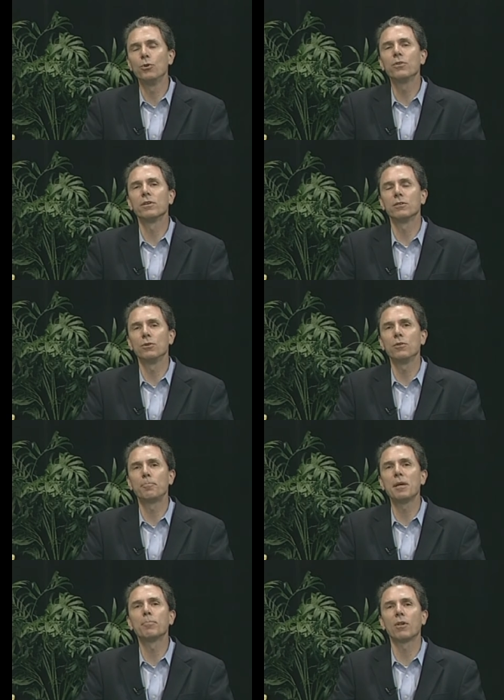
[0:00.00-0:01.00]
who the who
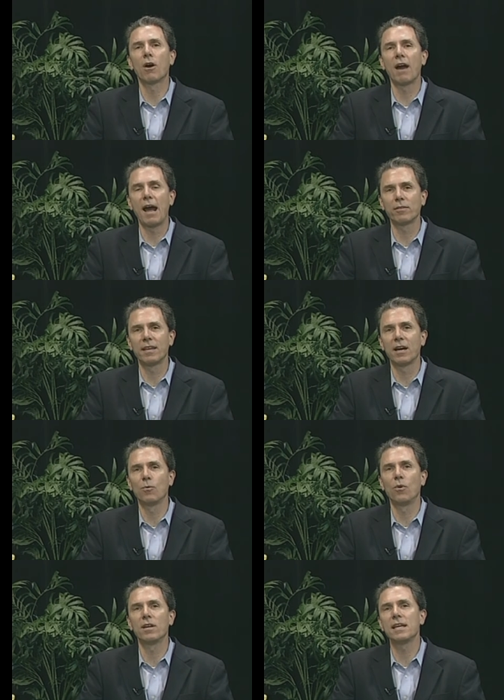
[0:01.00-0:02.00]
the people are out there.
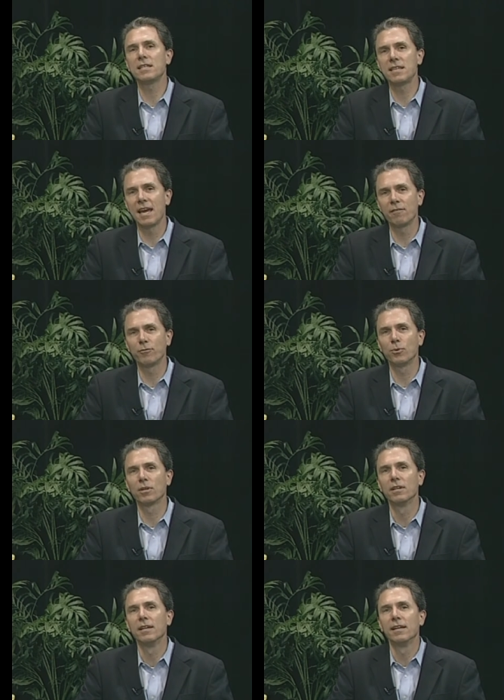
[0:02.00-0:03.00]
What do they stand for?